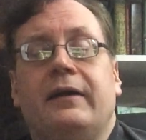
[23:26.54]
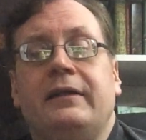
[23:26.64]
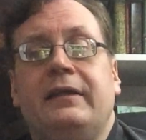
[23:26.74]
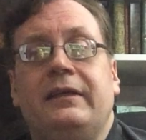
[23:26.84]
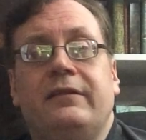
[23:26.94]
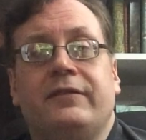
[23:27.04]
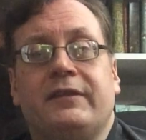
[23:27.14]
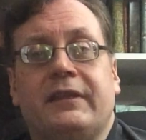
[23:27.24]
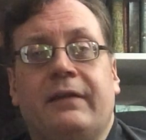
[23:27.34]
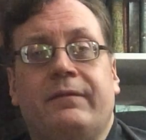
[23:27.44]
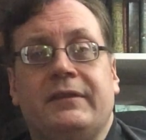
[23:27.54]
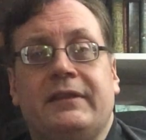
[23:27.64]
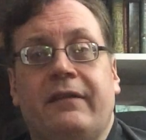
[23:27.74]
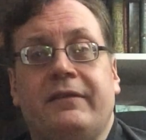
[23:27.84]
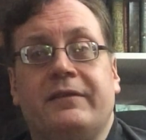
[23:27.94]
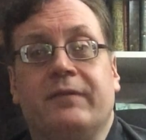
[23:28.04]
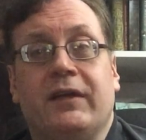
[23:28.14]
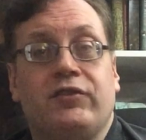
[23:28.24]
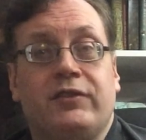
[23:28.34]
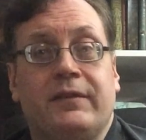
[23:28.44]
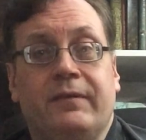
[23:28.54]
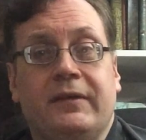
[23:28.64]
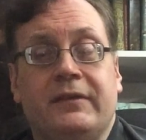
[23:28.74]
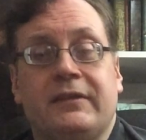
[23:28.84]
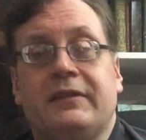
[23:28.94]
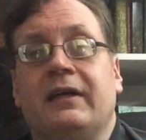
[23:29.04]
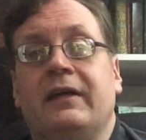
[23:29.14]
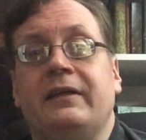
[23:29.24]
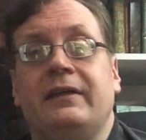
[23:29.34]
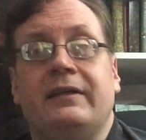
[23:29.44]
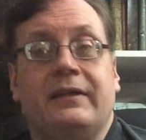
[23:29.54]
He, for example, saves Much the Miller's Son in